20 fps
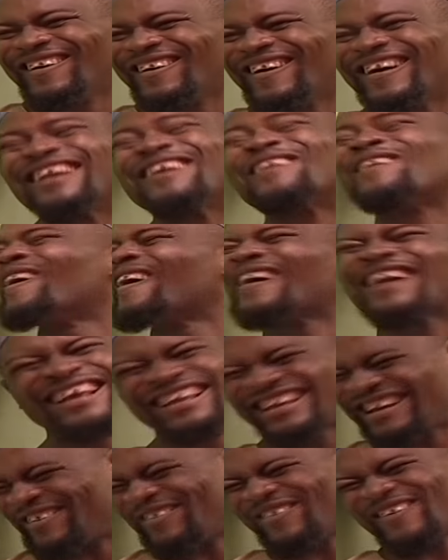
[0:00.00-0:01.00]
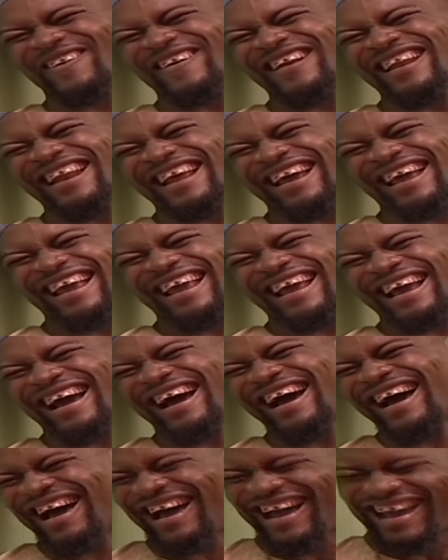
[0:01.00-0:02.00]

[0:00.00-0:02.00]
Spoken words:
you are the courage of your life.